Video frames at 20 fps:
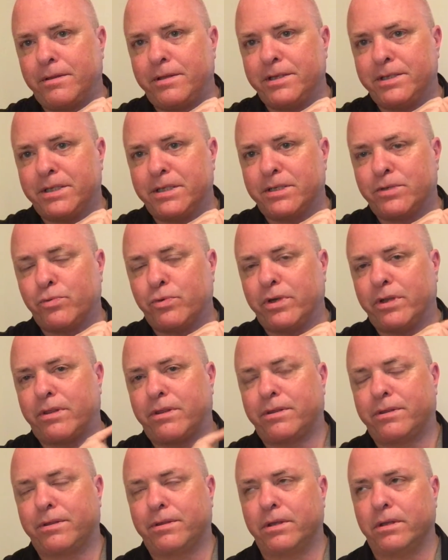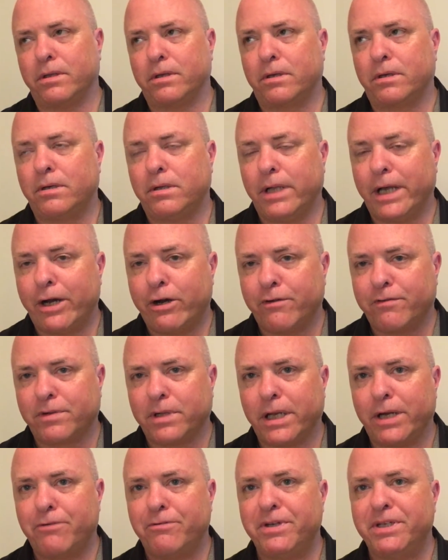This is with Claire of
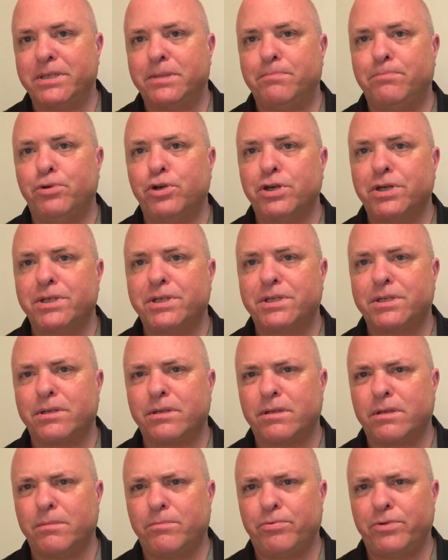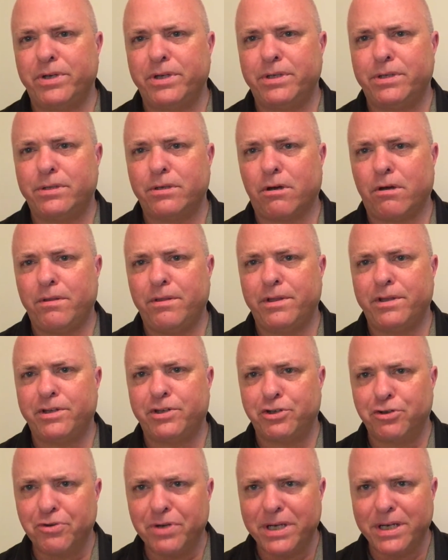Claire Reads Books, The Bridge on the
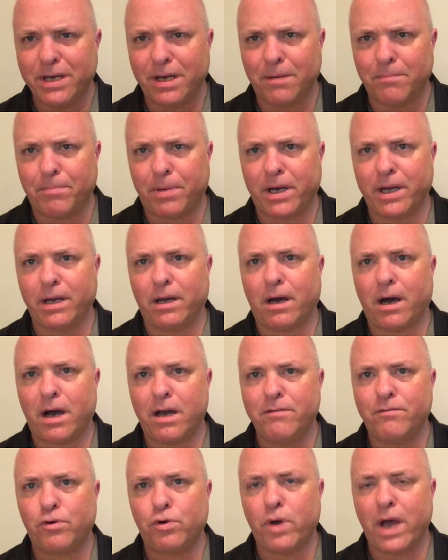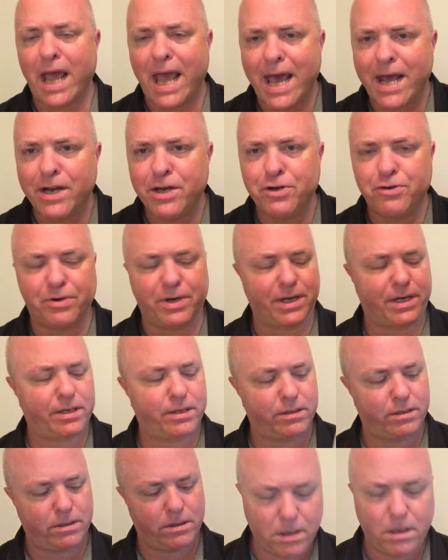Drina by Ivo Andrić.
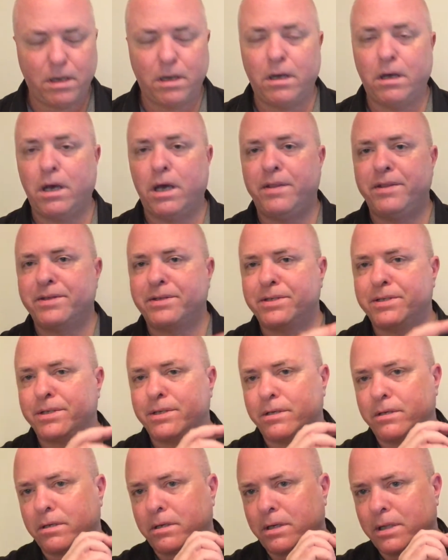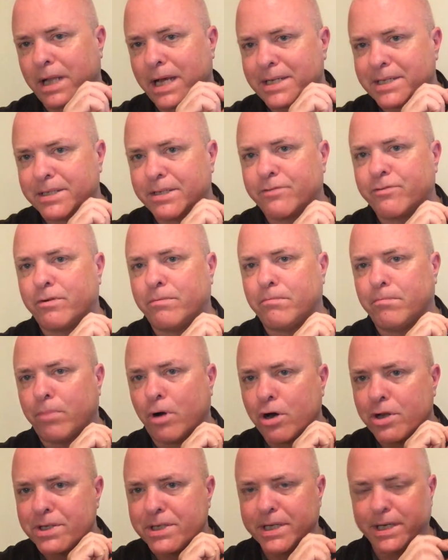And this is a classic from
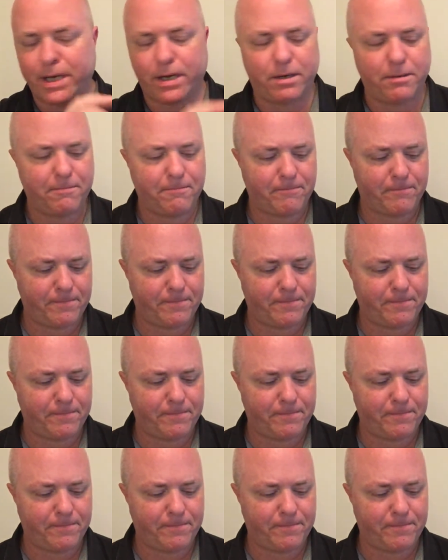Bosnia.